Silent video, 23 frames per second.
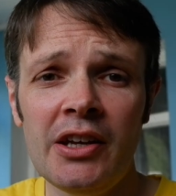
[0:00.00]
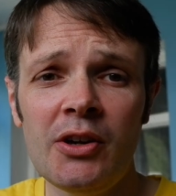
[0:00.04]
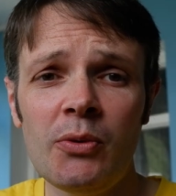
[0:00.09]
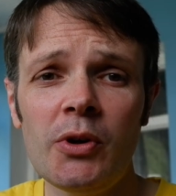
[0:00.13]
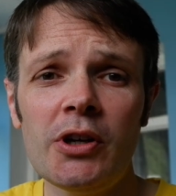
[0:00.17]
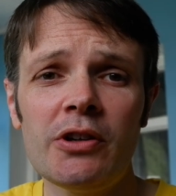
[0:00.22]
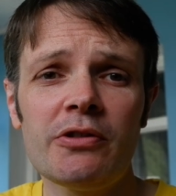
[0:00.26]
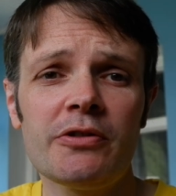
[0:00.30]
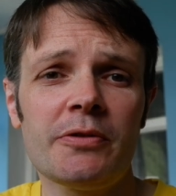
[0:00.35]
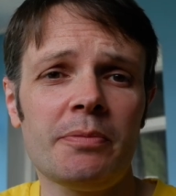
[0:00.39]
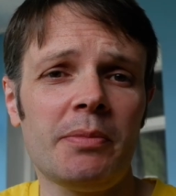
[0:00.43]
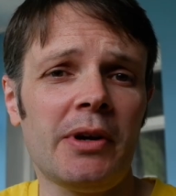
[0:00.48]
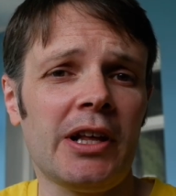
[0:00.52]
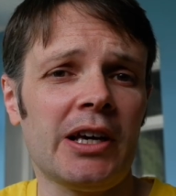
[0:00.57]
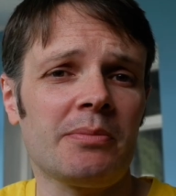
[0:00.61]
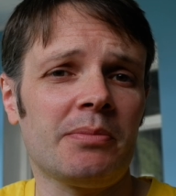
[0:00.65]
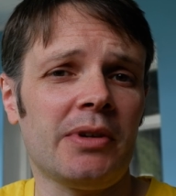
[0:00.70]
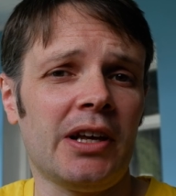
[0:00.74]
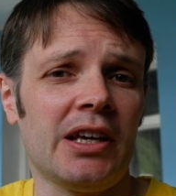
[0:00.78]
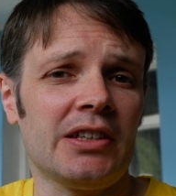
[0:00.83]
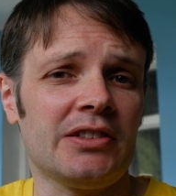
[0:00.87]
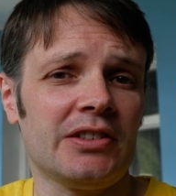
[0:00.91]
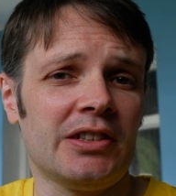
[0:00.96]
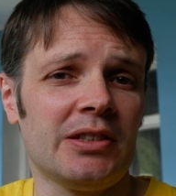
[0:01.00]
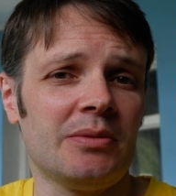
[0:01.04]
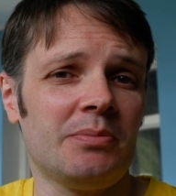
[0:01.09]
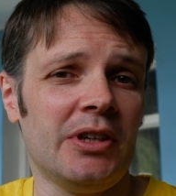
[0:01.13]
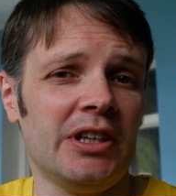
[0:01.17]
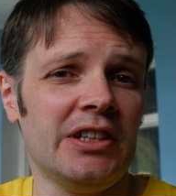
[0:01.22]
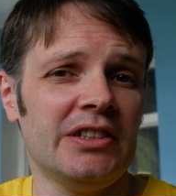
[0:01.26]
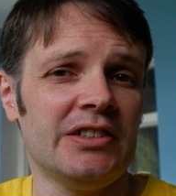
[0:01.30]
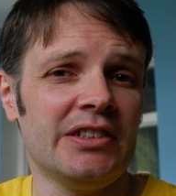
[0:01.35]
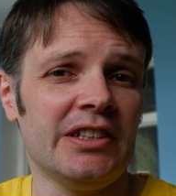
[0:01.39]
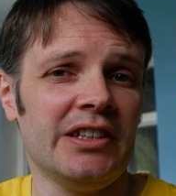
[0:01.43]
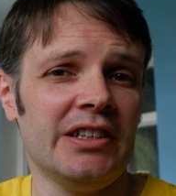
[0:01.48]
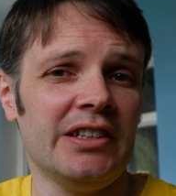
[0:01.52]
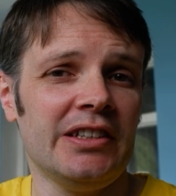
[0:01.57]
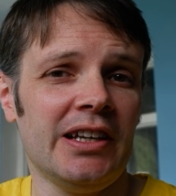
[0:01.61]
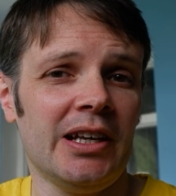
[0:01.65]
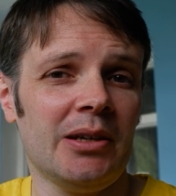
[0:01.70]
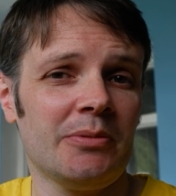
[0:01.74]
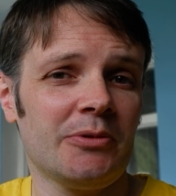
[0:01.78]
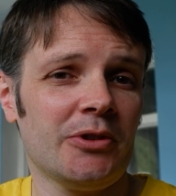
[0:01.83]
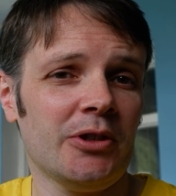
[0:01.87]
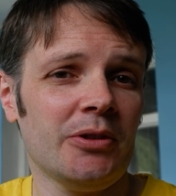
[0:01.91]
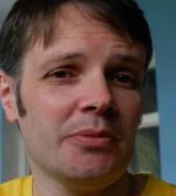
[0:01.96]
In a world of black plastic PC
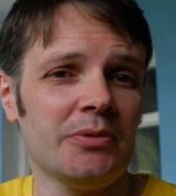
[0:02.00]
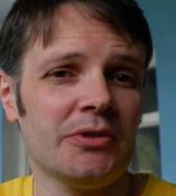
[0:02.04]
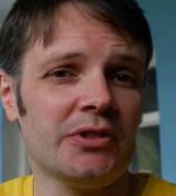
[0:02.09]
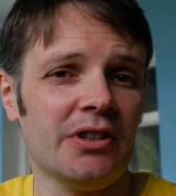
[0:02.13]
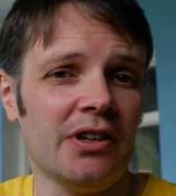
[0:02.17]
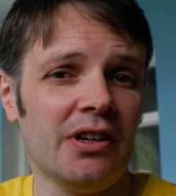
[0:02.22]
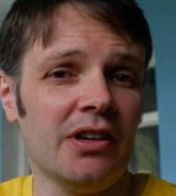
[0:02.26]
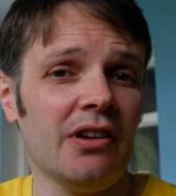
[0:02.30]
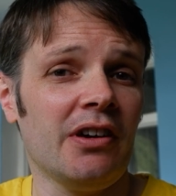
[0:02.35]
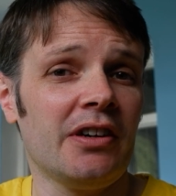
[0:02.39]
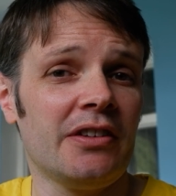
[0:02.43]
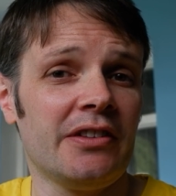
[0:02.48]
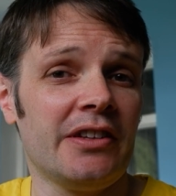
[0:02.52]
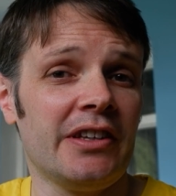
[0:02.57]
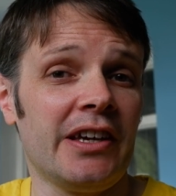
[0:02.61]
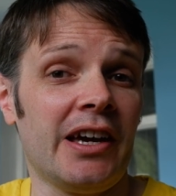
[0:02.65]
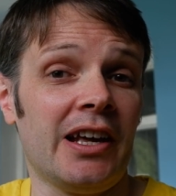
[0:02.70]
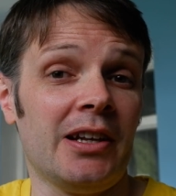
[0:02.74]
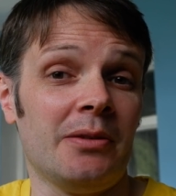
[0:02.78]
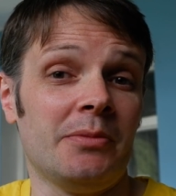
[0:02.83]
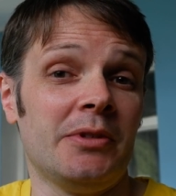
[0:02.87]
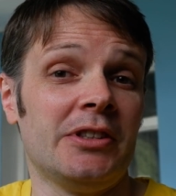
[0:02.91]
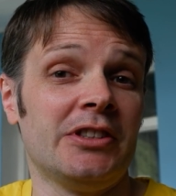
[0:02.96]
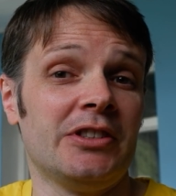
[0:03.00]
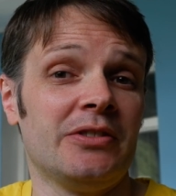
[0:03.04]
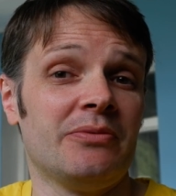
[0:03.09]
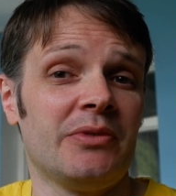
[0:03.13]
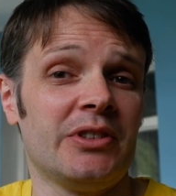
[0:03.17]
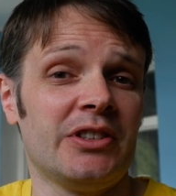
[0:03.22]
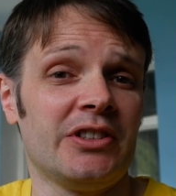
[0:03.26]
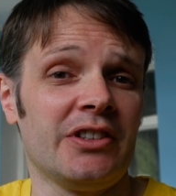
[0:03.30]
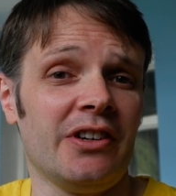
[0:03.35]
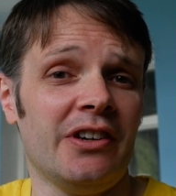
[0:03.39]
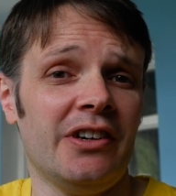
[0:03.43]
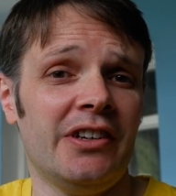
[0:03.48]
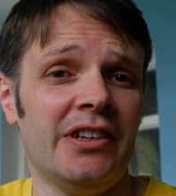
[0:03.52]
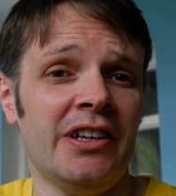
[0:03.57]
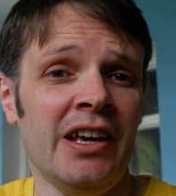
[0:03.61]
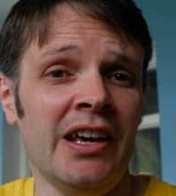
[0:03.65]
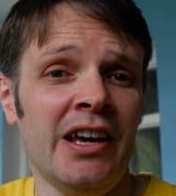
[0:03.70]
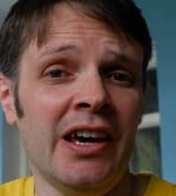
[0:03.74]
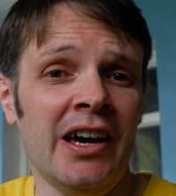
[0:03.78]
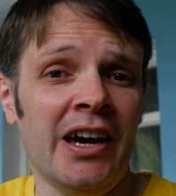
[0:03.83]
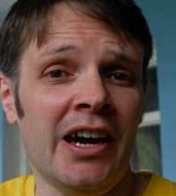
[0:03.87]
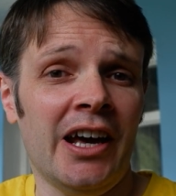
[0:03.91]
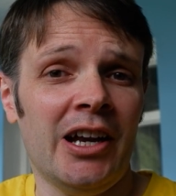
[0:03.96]
laptops, I like the aluminium design,
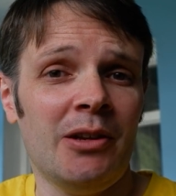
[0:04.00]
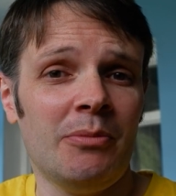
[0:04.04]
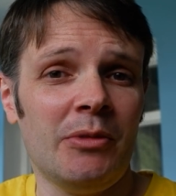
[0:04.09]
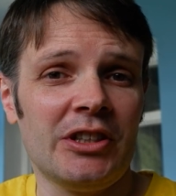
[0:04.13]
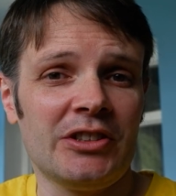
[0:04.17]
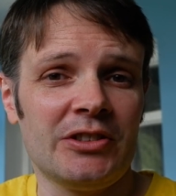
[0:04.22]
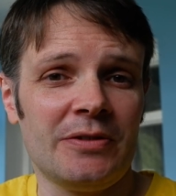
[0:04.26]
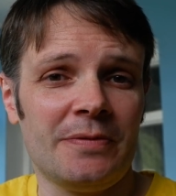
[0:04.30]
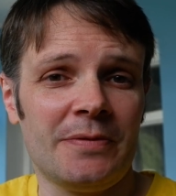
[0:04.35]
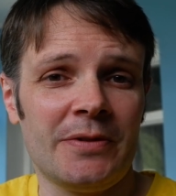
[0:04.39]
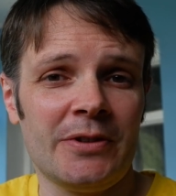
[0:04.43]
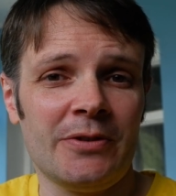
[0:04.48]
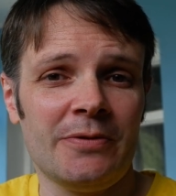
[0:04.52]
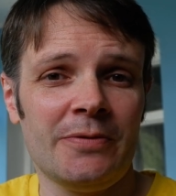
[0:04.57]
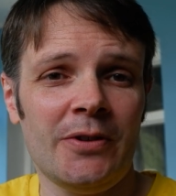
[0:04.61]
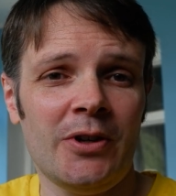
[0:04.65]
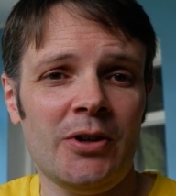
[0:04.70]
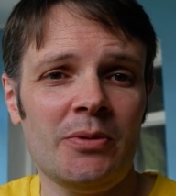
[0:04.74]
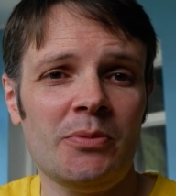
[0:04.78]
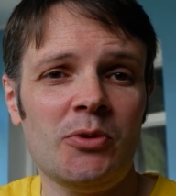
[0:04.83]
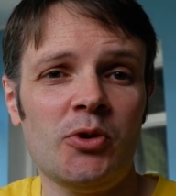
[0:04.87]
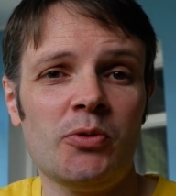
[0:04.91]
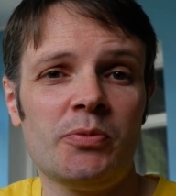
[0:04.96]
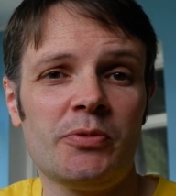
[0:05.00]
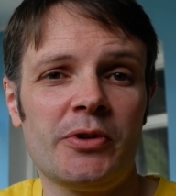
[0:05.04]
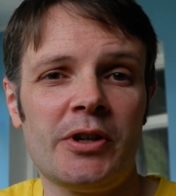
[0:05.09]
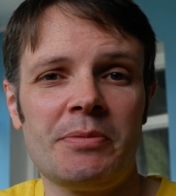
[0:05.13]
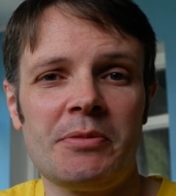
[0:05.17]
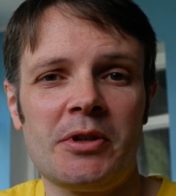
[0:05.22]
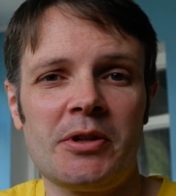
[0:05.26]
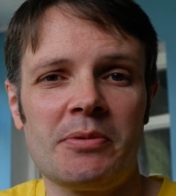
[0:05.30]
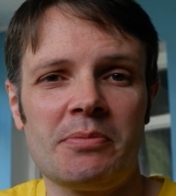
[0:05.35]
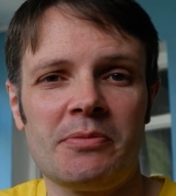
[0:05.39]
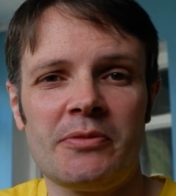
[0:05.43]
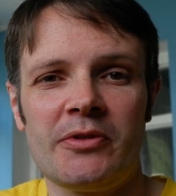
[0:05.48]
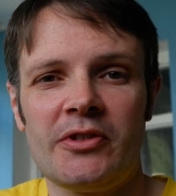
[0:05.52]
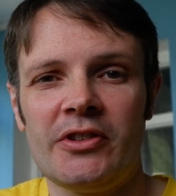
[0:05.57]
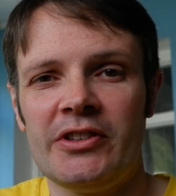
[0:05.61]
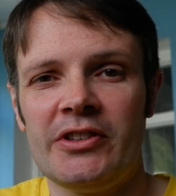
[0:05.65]
and it makes it feel far more premium